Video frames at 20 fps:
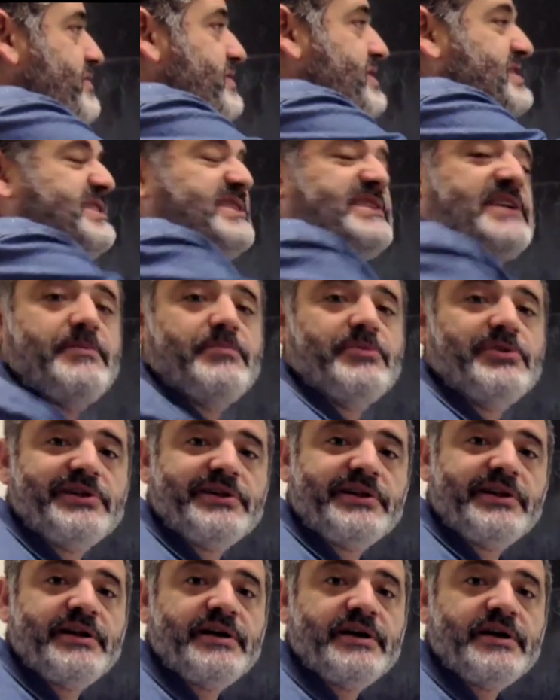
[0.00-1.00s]
this table,
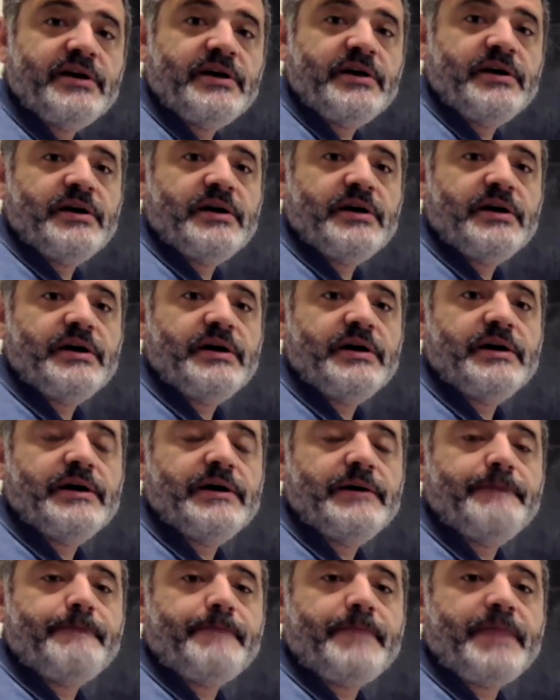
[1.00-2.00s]

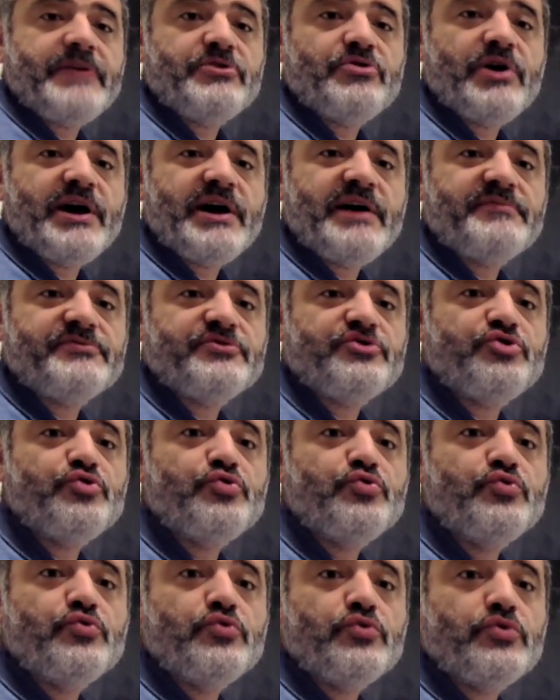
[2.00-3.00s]
and you have
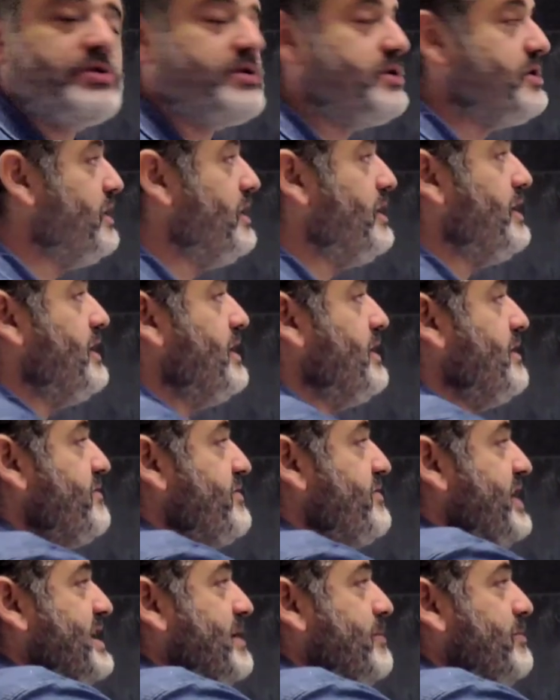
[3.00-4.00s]
two
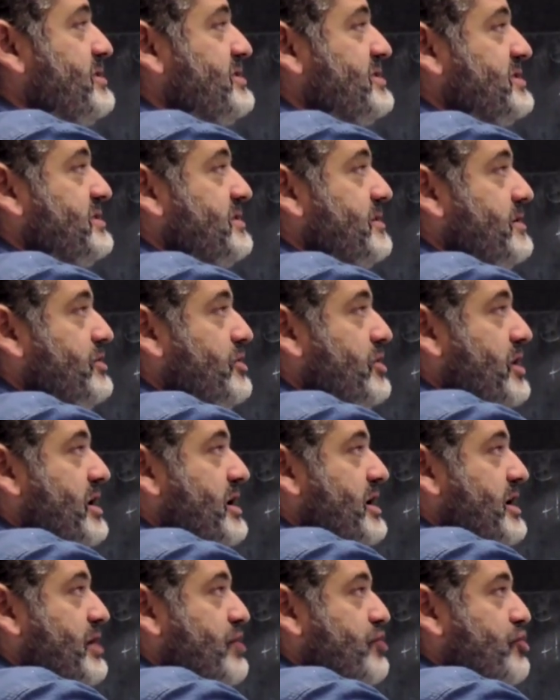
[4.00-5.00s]
variables.
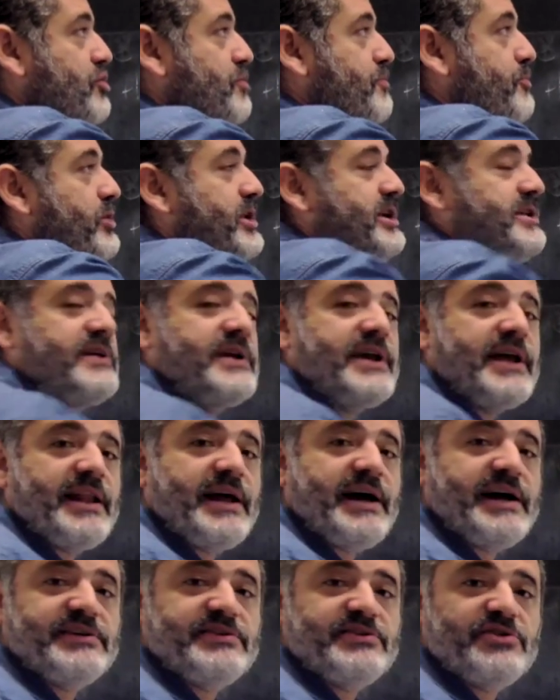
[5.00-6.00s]
Your
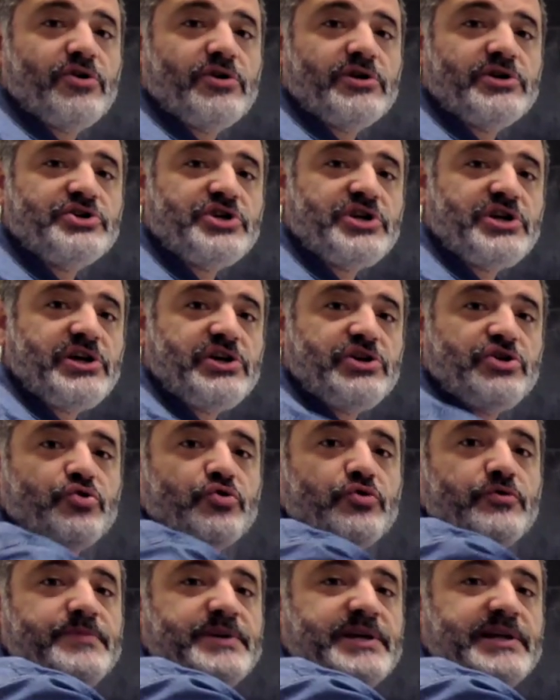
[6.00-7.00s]
political ideology. You
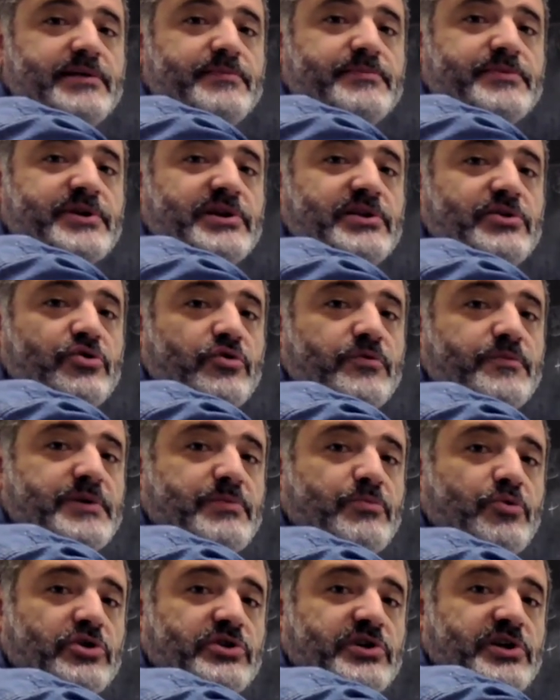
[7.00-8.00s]
could be liberal, you could be
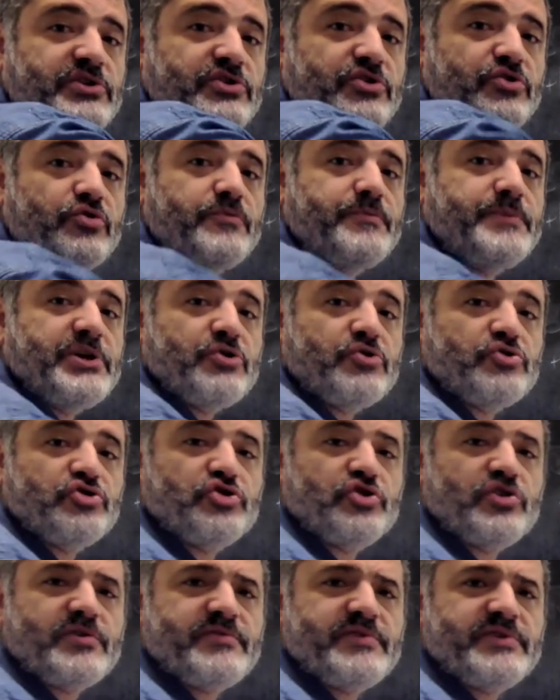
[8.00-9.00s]
moderate, you could be
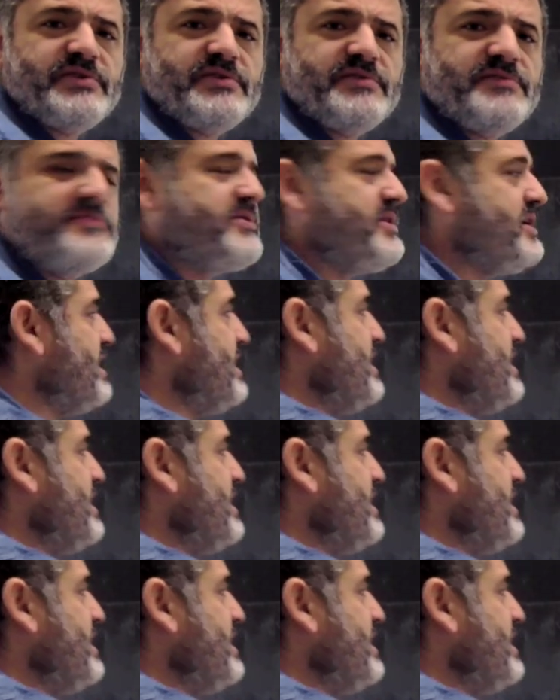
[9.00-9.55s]
conservative,